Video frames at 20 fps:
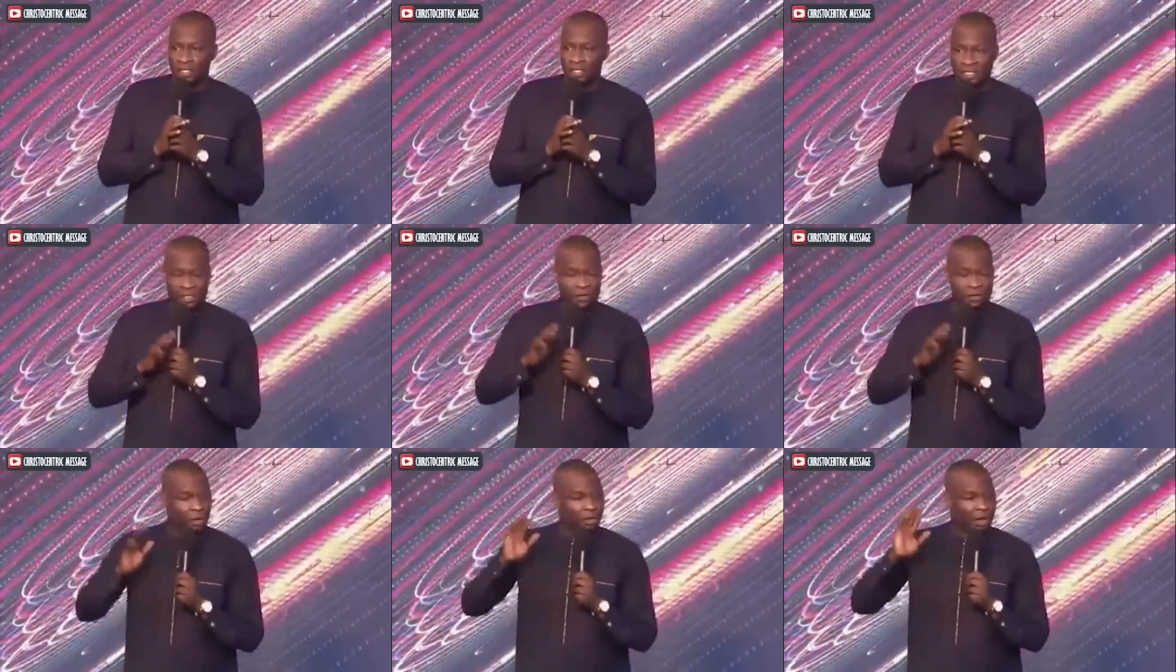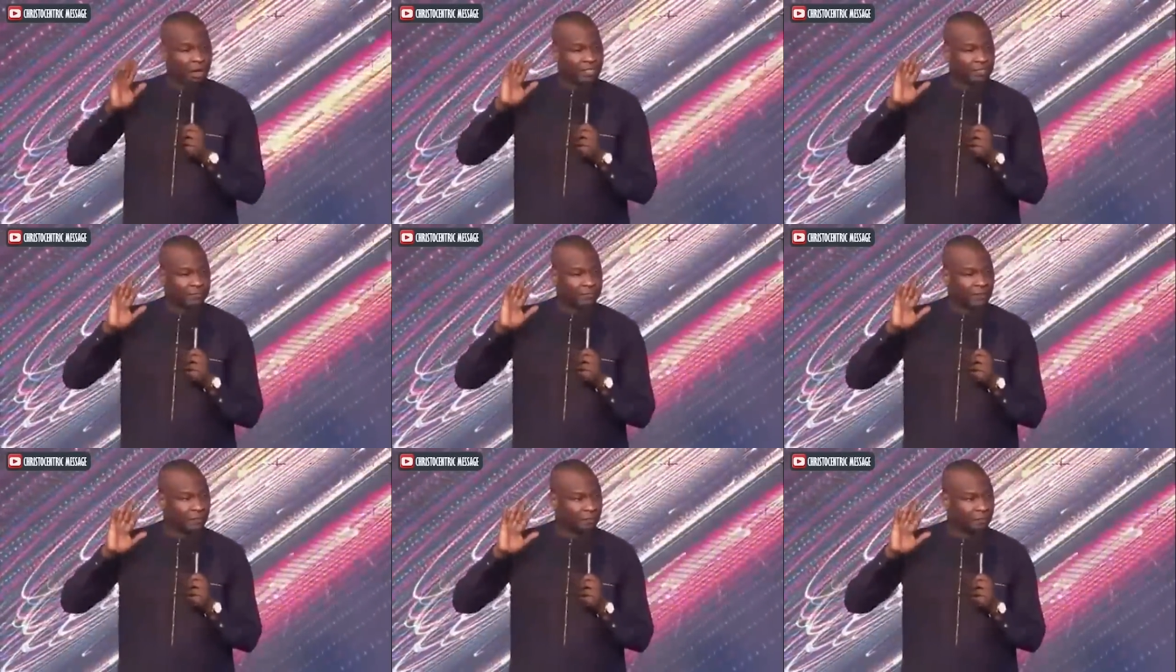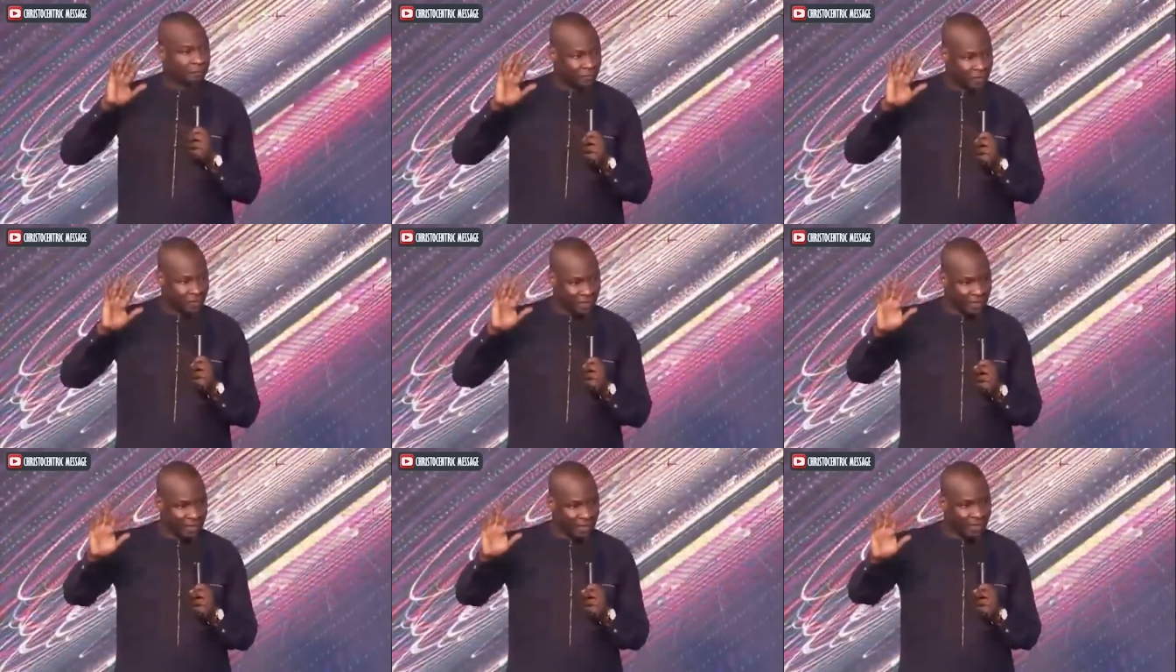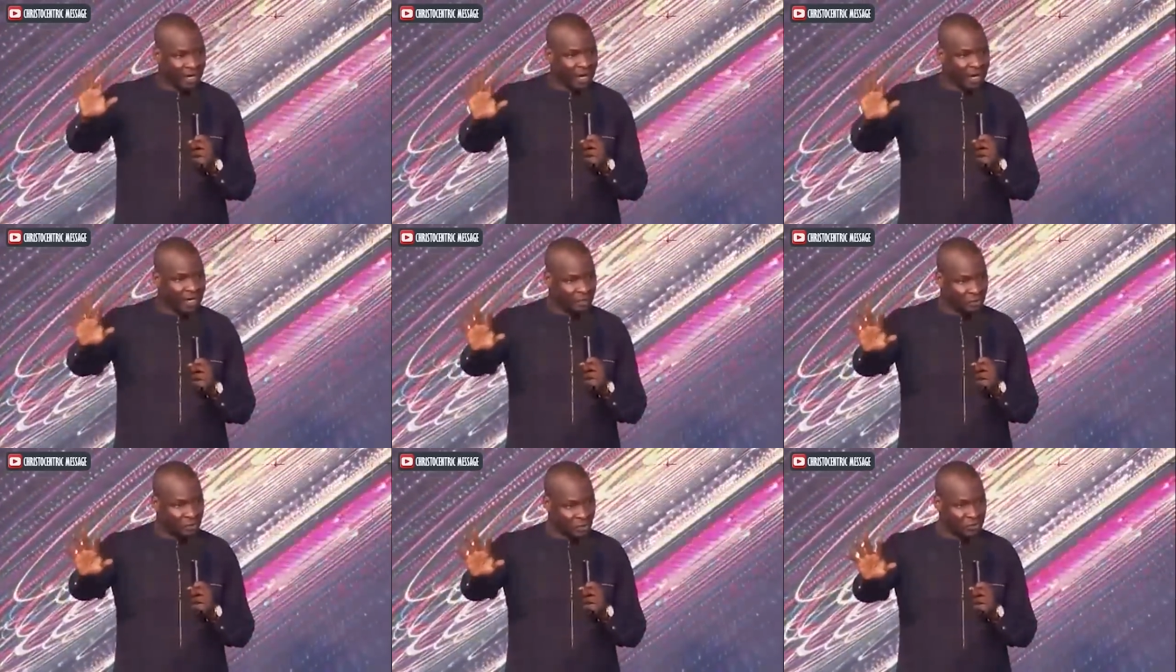Is it all right if I pray
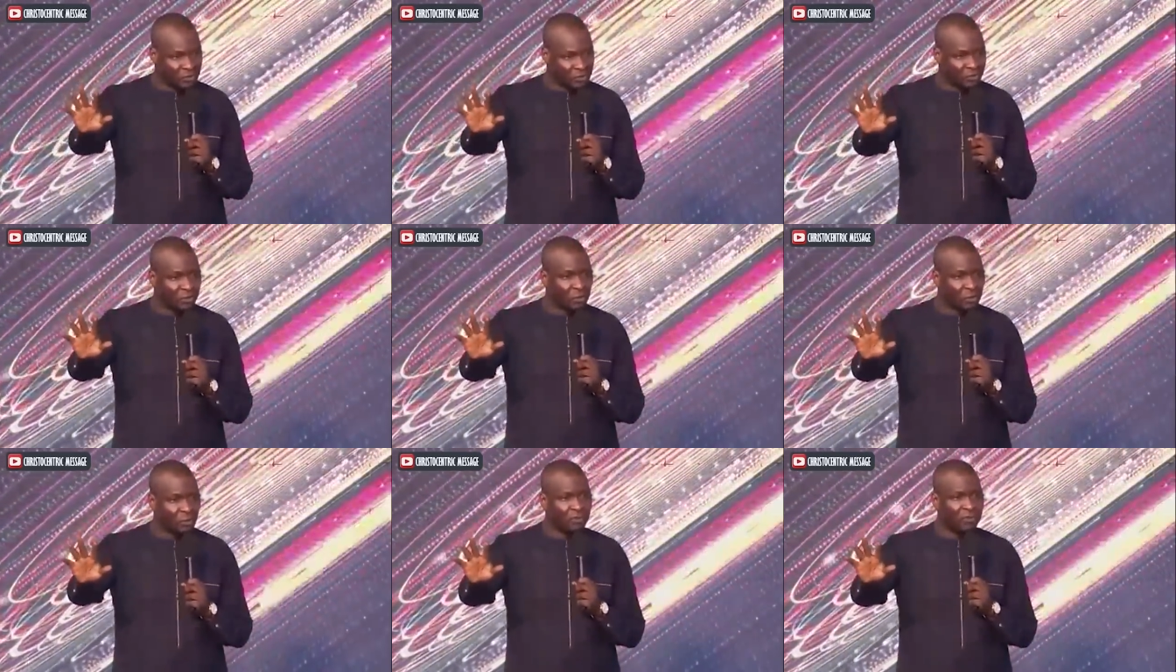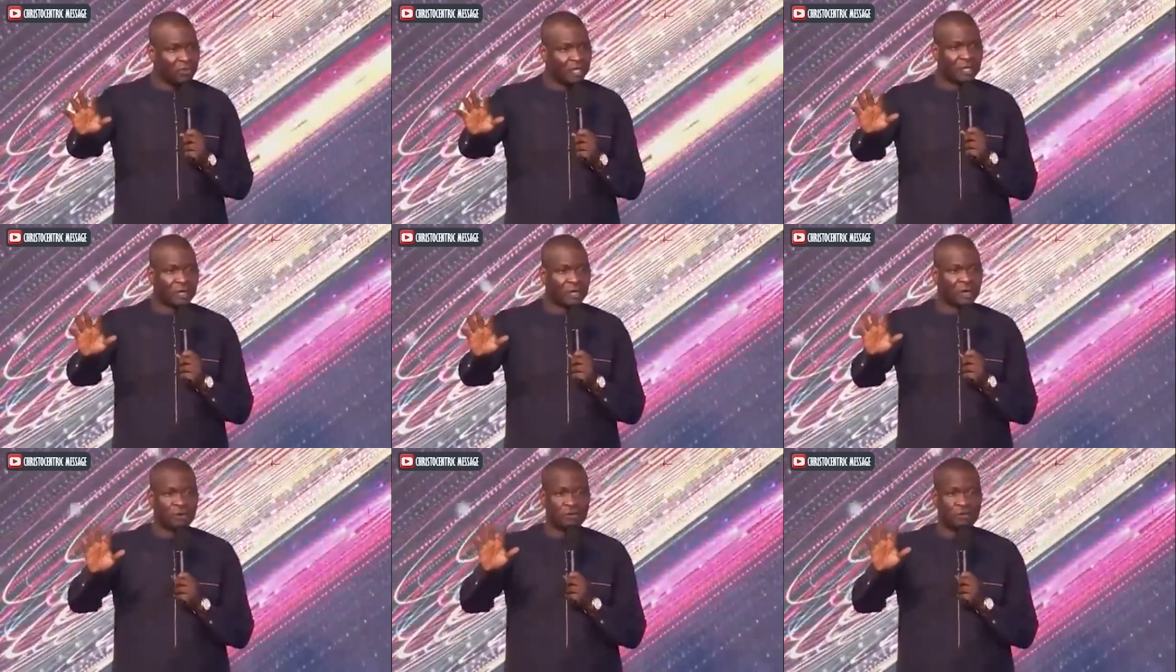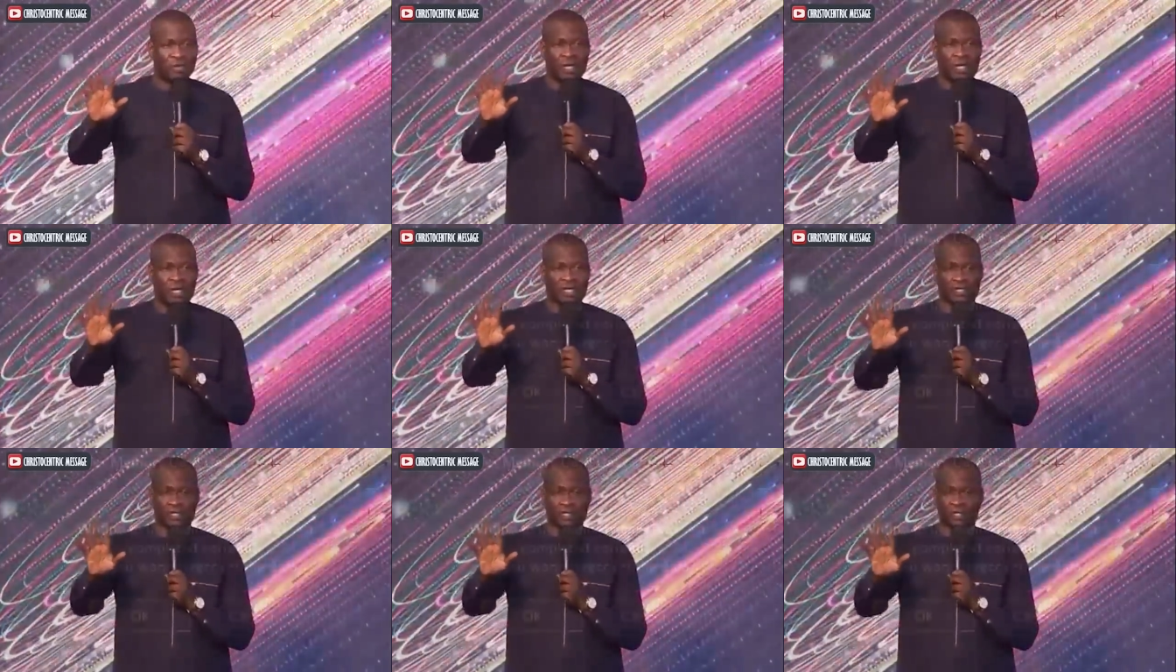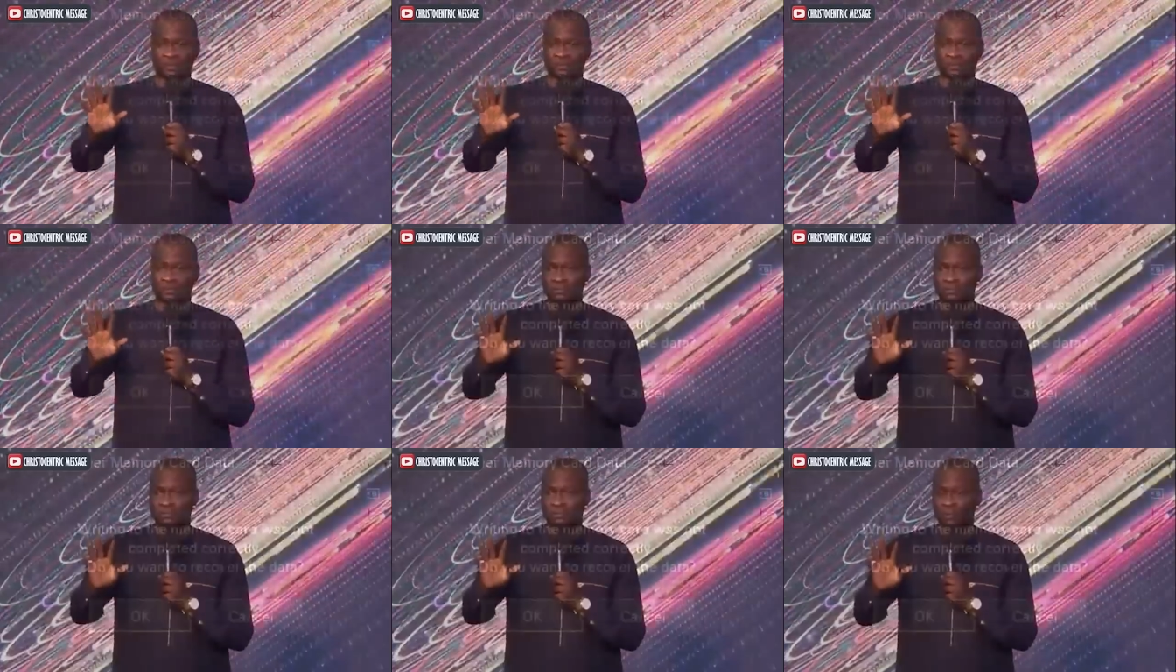and just speak over the
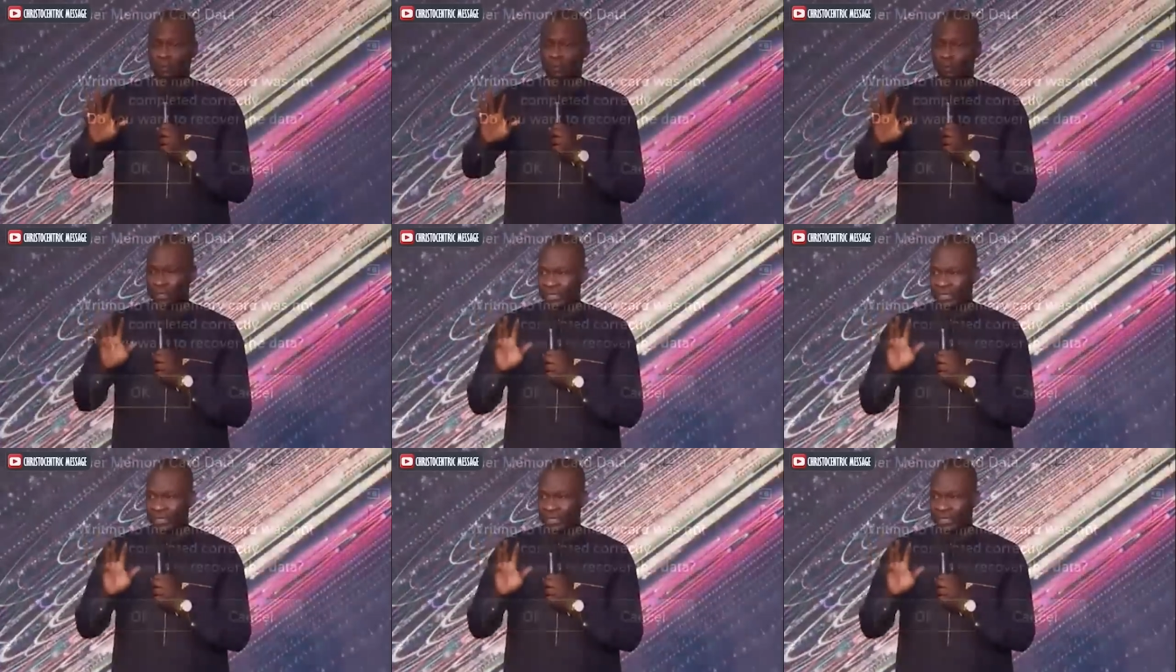congregation?